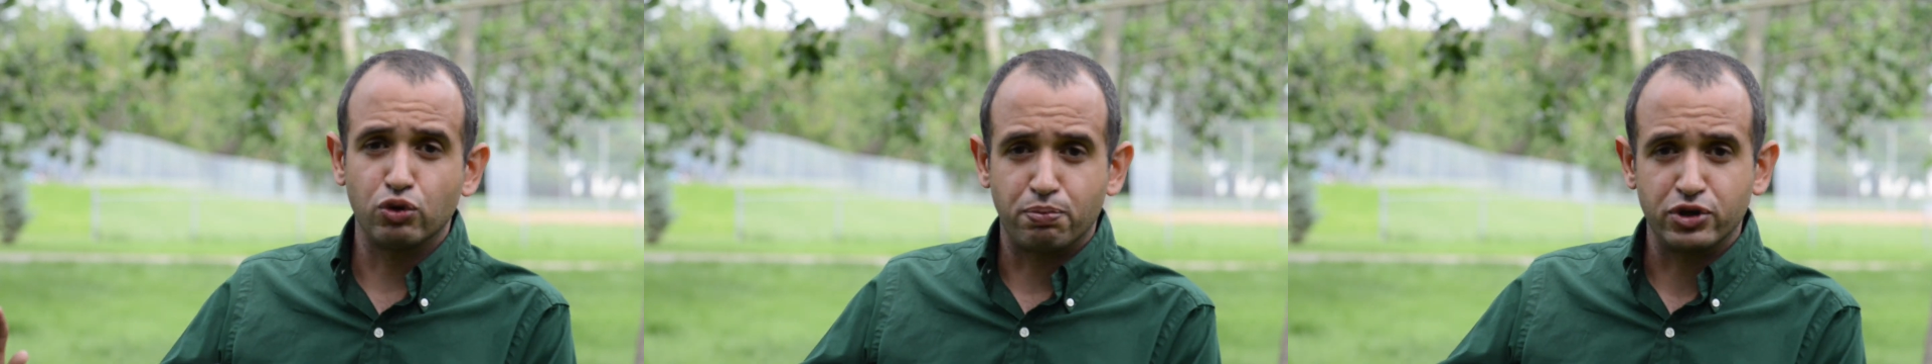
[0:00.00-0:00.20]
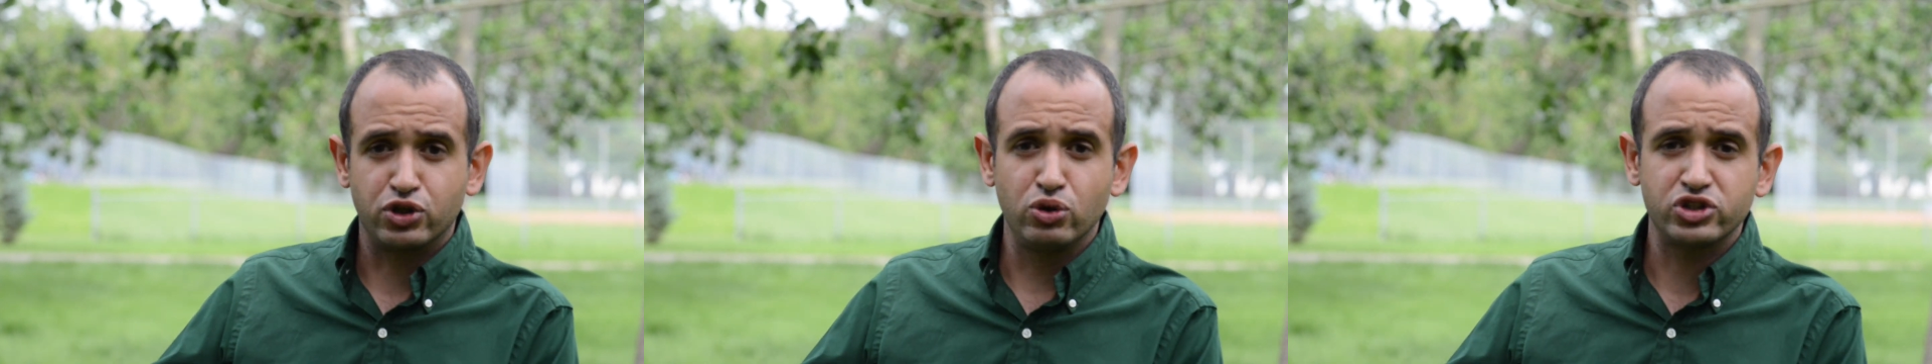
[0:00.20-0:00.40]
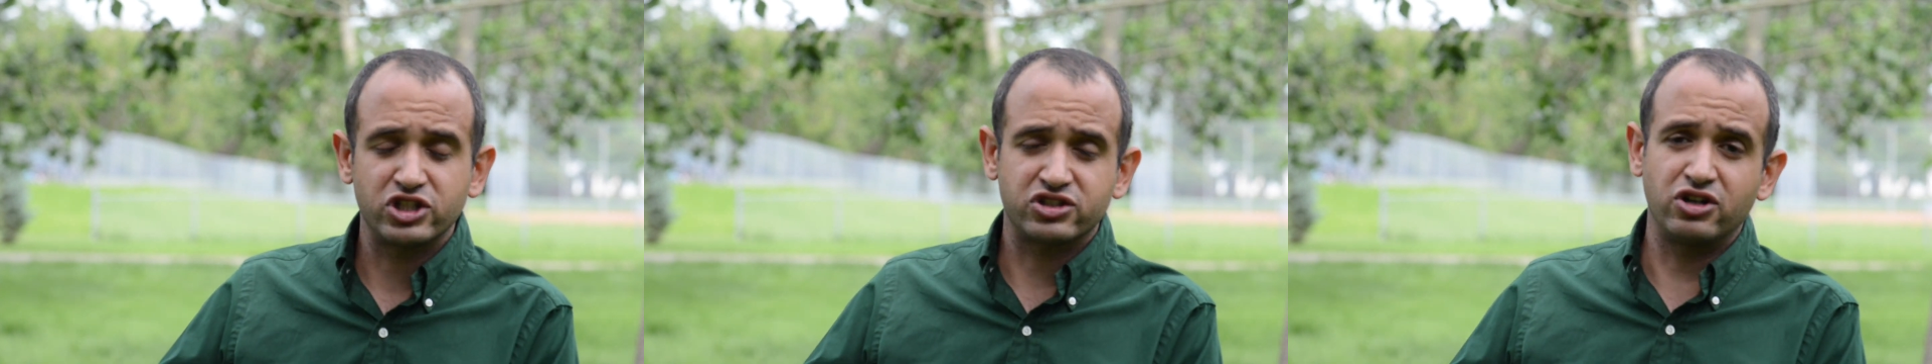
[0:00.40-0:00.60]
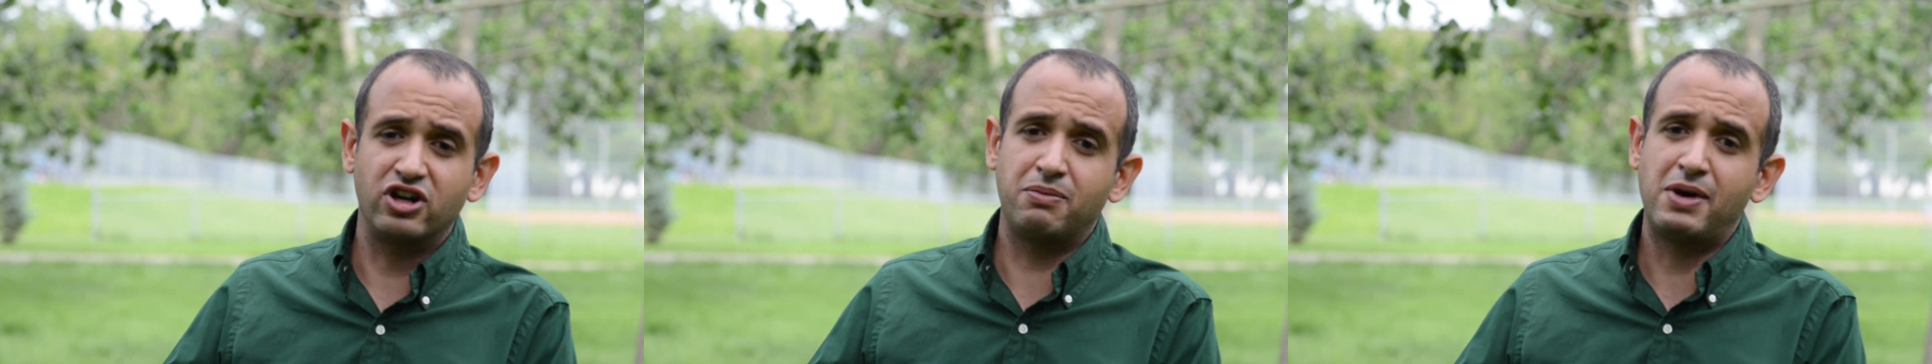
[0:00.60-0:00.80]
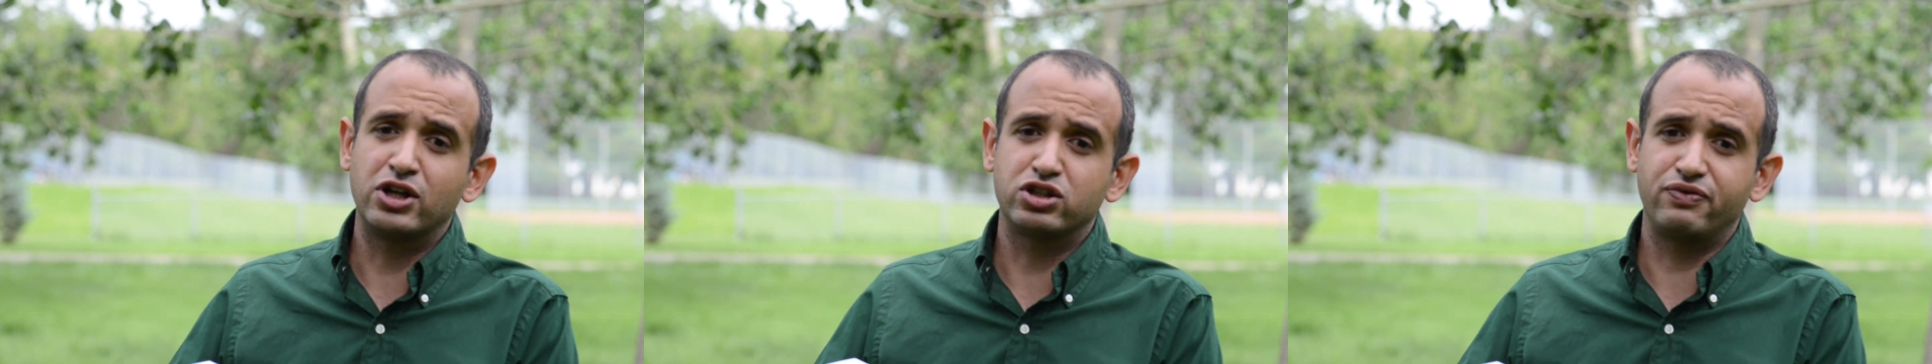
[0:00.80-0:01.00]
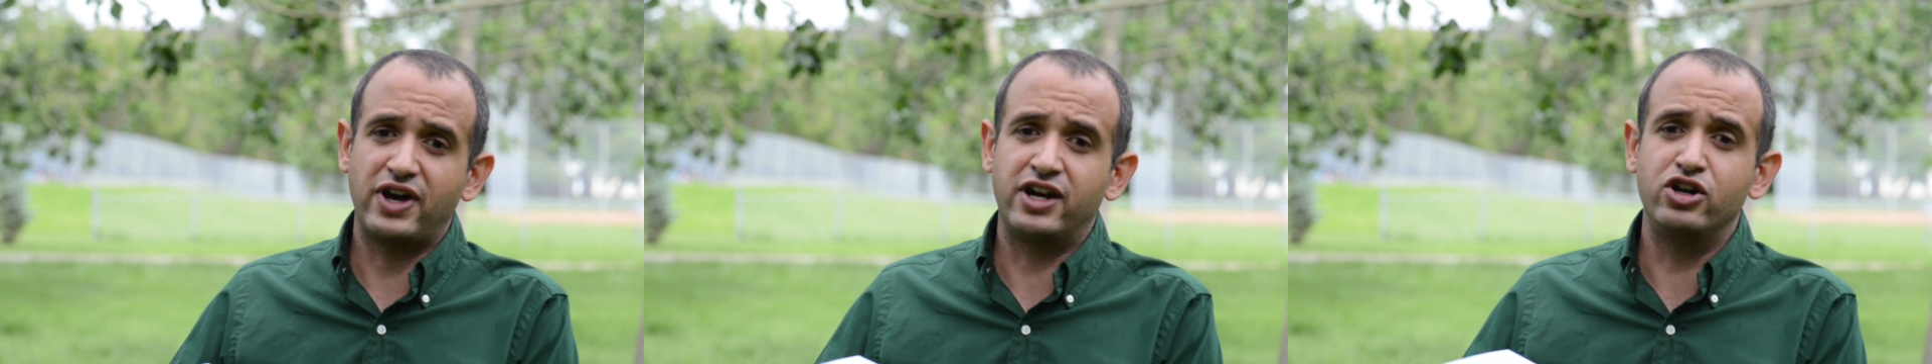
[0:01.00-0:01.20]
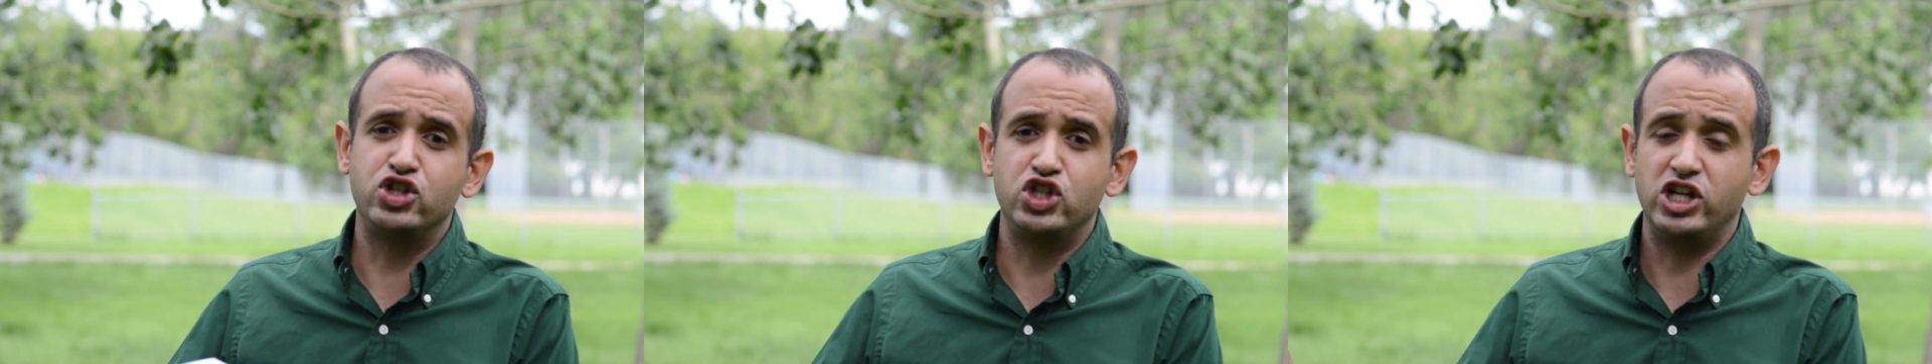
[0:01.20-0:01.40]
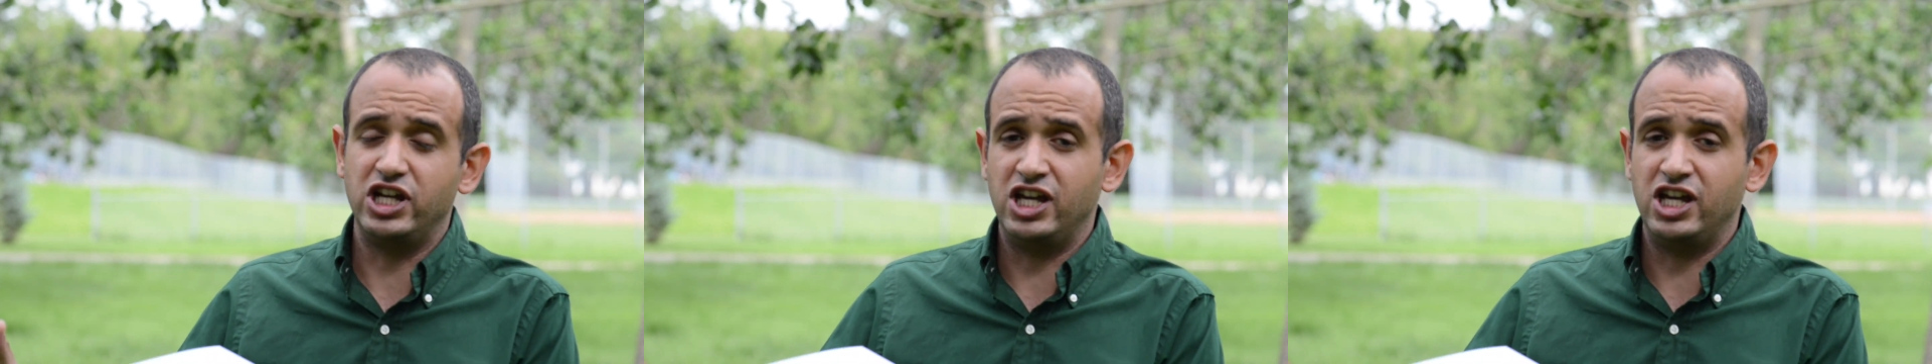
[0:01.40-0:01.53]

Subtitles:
produce a certain amount of energy